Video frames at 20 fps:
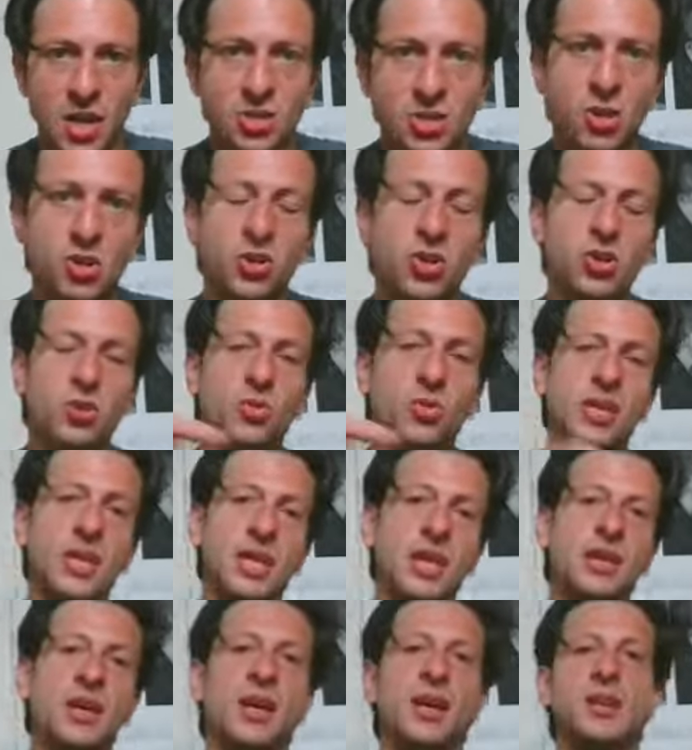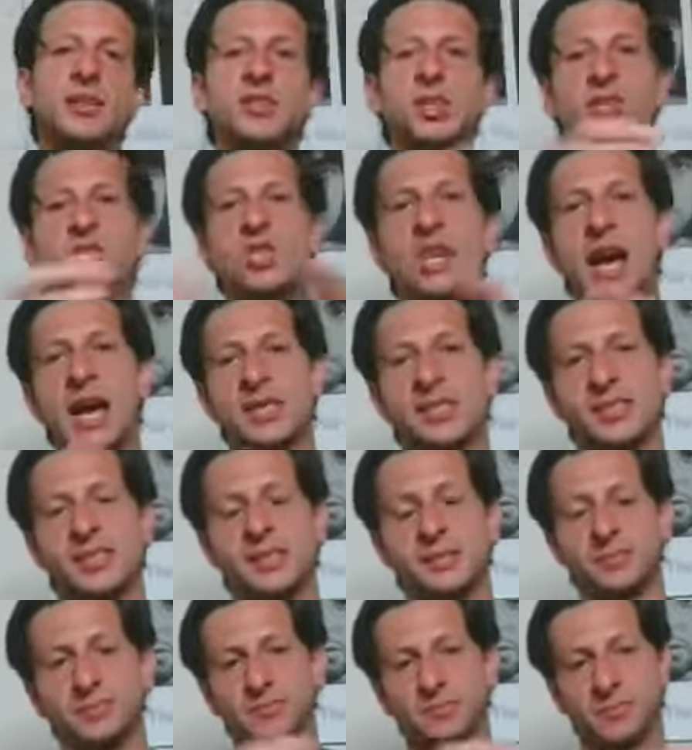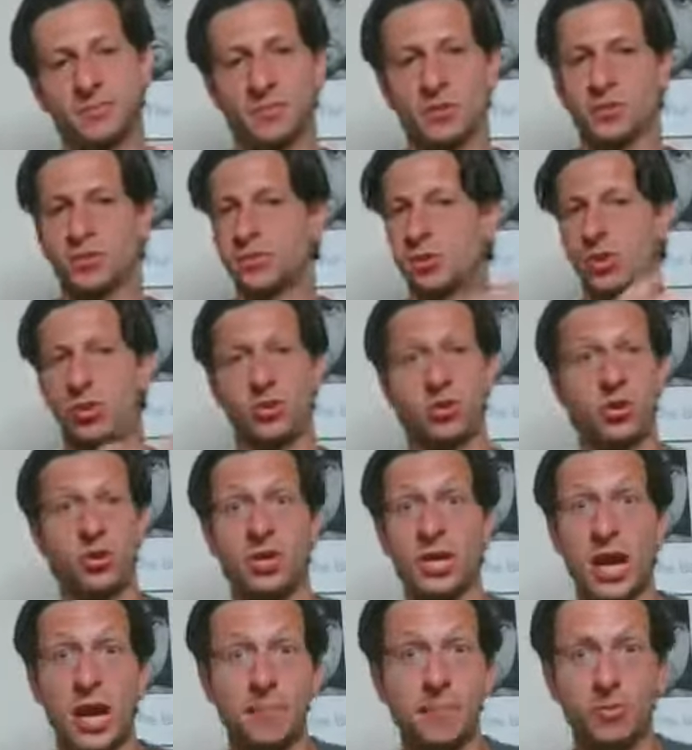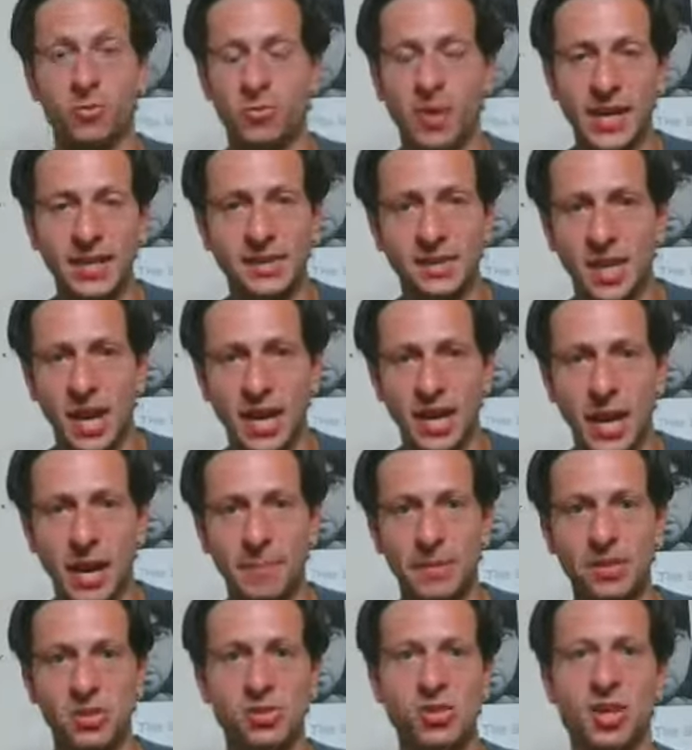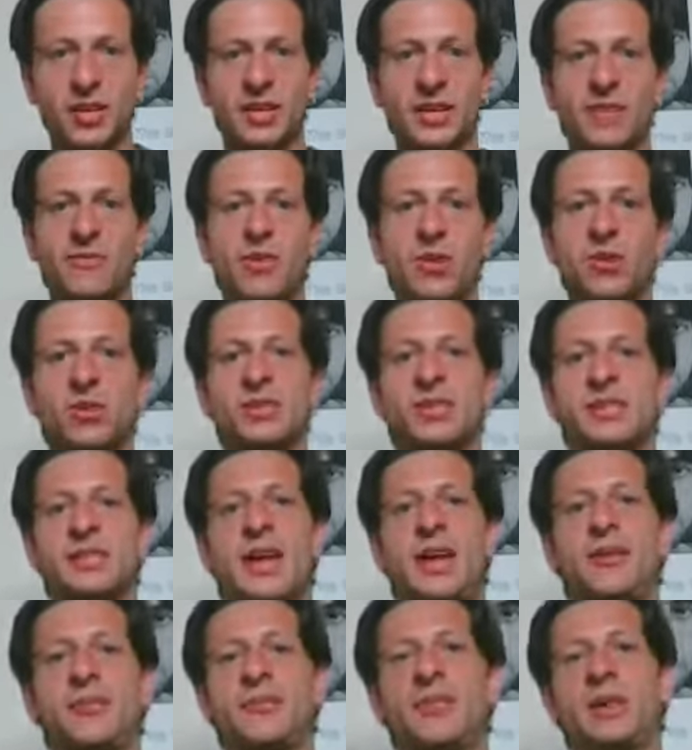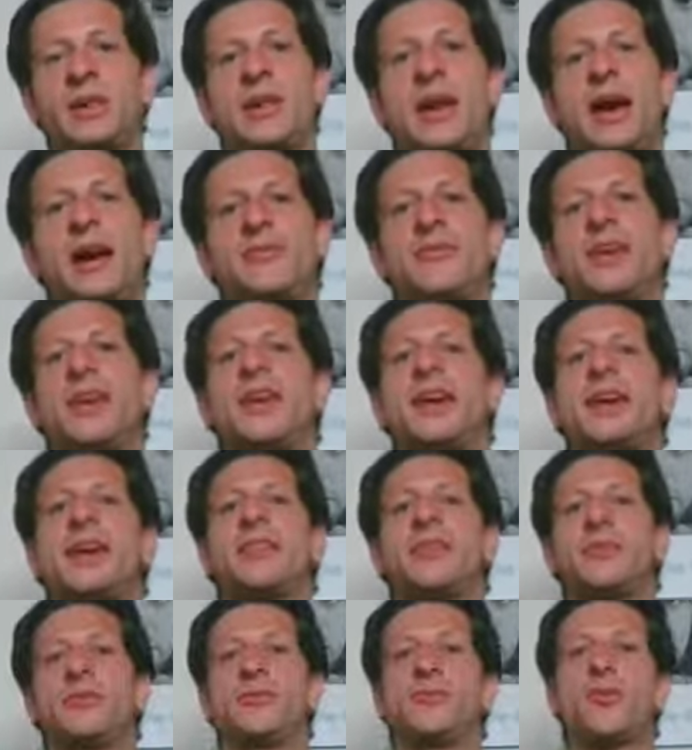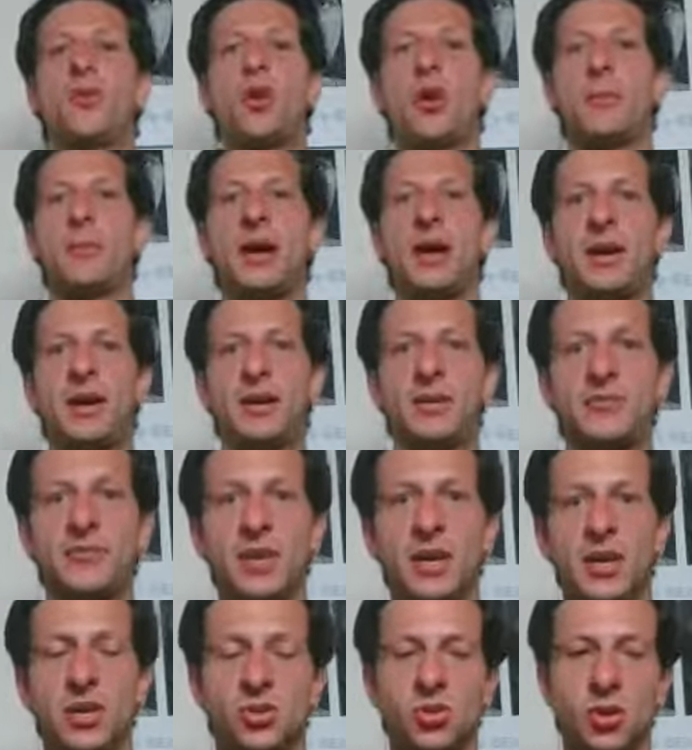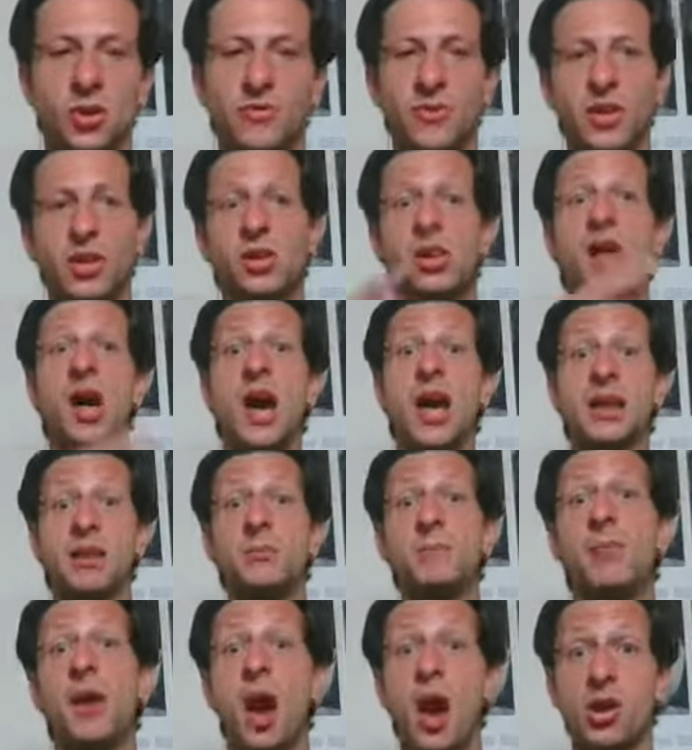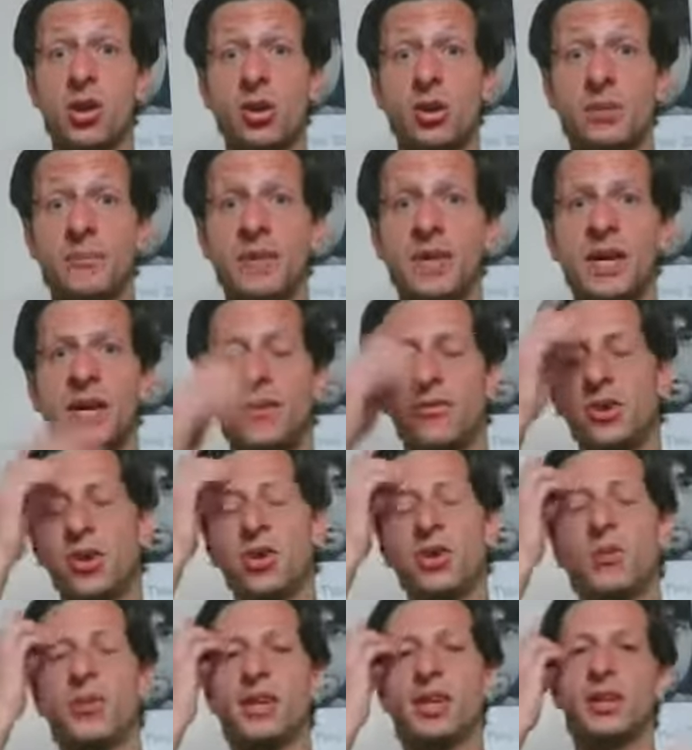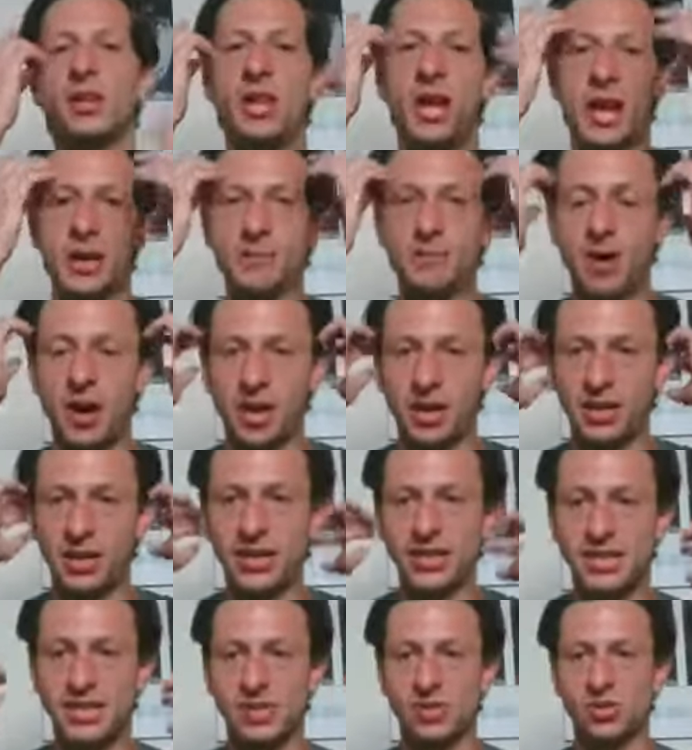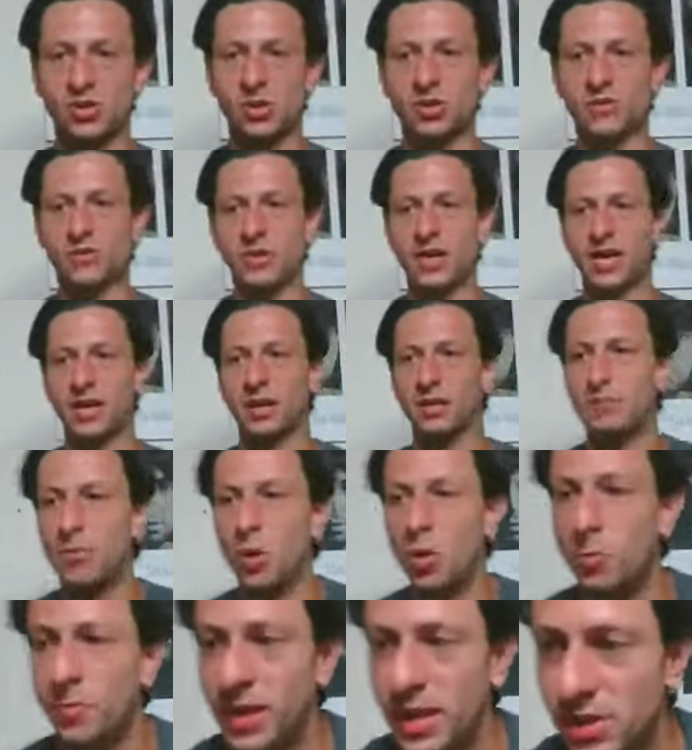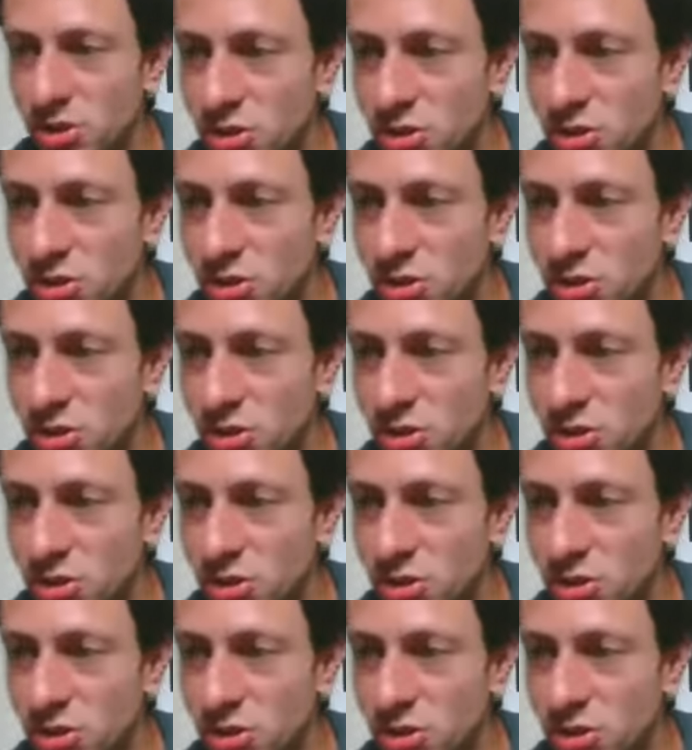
So you need to just turn your cup right side up and start giving yourself the love in the form of sort of a Klein bottle. If you don't know what a Klein bottle is, it's sort of like a Mobius